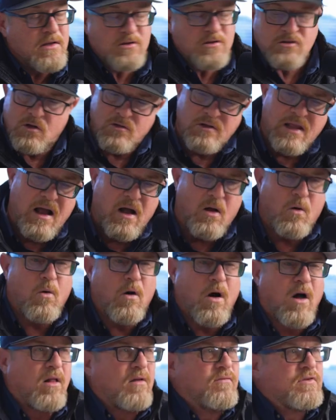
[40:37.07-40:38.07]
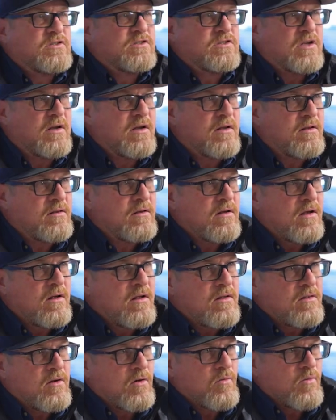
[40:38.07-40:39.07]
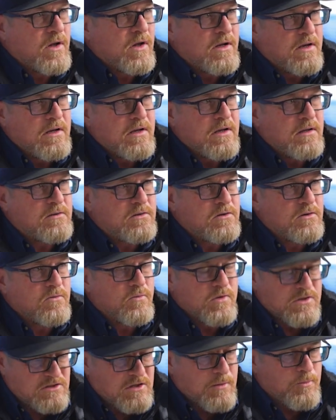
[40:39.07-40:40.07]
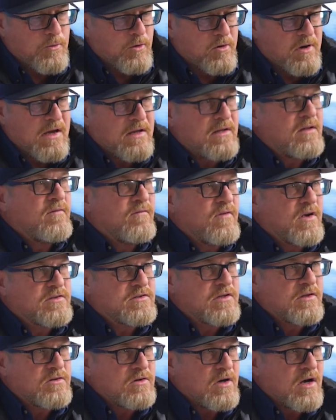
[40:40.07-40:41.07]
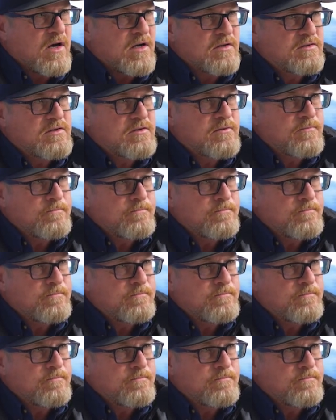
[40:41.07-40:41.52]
And so now all of a sudden they're ready to reciprocate and invest into us.